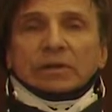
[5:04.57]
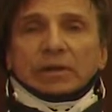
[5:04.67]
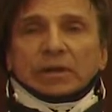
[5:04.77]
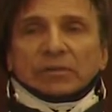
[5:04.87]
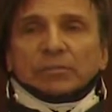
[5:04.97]

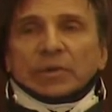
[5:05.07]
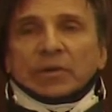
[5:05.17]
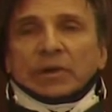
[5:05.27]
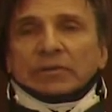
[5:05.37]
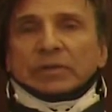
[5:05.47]

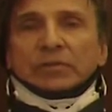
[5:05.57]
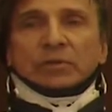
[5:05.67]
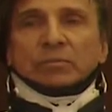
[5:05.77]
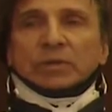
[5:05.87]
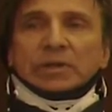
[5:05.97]
experience has
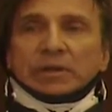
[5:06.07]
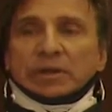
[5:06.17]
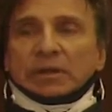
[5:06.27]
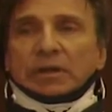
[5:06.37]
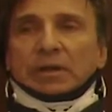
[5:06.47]

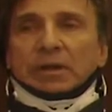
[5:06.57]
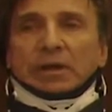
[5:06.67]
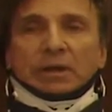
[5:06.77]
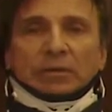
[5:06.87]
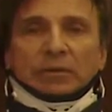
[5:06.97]
completely
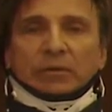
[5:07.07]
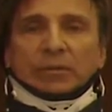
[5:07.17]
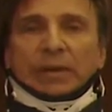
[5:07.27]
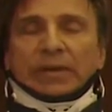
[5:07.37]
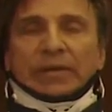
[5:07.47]

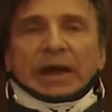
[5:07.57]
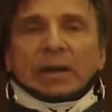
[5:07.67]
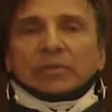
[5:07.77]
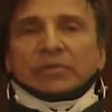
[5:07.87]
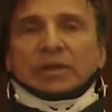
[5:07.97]
been on the
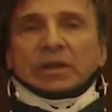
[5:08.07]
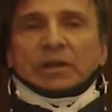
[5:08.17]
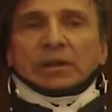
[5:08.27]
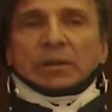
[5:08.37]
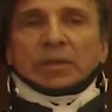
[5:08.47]
opposite end.
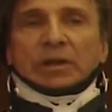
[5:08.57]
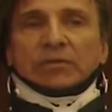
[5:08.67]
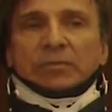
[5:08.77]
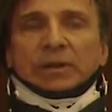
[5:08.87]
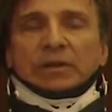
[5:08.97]
I mean, it's
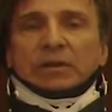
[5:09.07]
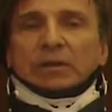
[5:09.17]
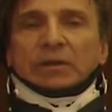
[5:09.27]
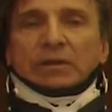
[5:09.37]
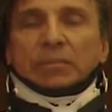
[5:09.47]
been
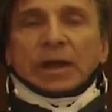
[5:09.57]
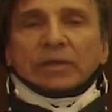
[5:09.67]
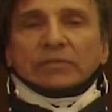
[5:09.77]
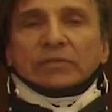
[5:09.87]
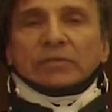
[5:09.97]

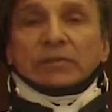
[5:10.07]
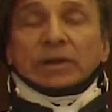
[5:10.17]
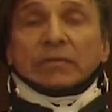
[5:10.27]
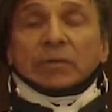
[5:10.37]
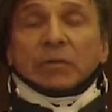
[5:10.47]
positive in
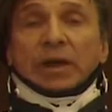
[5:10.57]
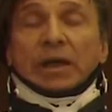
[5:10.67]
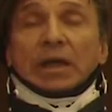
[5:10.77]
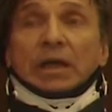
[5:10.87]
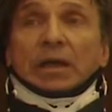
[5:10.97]
every way.
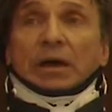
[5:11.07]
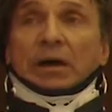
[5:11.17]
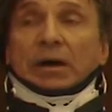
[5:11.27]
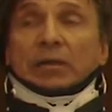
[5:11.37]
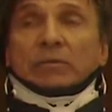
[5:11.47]

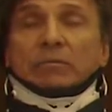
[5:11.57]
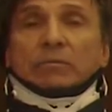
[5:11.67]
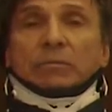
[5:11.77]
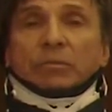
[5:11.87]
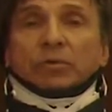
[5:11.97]

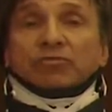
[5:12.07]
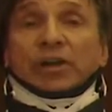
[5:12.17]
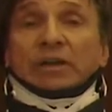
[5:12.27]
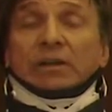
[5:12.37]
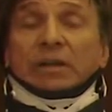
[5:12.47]

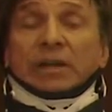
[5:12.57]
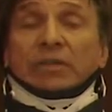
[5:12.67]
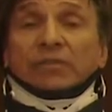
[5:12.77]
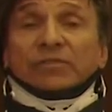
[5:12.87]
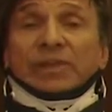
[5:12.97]
Projected length
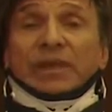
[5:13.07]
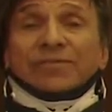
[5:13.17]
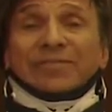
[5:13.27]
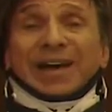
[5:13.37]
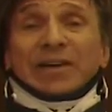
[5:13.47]
of stay,
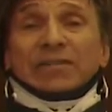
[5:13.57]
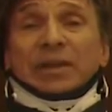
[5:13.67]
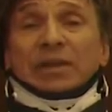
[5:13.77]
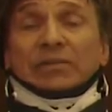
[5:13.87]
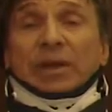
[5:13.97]
5
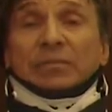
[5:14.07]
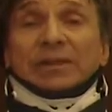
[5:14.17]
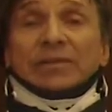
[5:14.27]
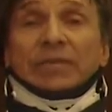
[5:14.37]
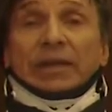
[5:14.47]
days. I'm
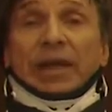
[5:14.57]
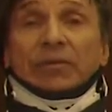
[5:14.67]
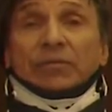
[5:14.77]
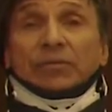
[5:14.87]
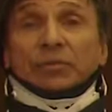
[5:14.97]
leaving
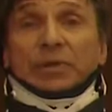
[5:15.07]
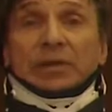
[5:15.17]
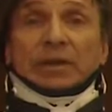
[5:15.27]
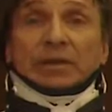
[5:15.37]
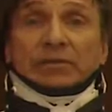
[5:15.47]
after 3
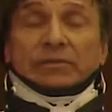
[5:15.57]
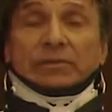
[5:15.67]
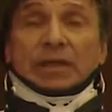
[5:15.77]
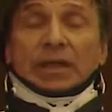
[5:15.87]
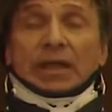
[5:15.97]
days,
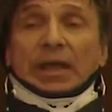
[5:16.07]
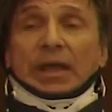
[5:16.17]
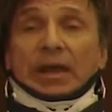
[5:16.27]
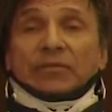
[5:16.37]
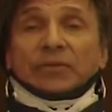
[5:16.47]

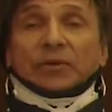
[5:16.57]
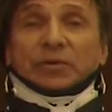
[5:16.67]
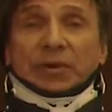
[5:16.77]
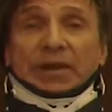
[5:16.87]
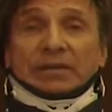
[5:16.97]
and I feel
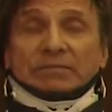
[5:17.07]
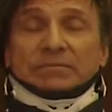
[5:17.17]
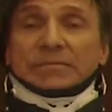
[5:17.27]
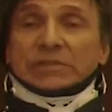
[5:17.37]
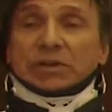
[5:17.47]
great.
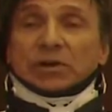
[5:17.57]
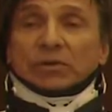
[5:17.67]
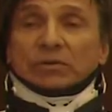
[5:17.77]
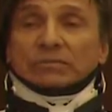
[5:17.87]
So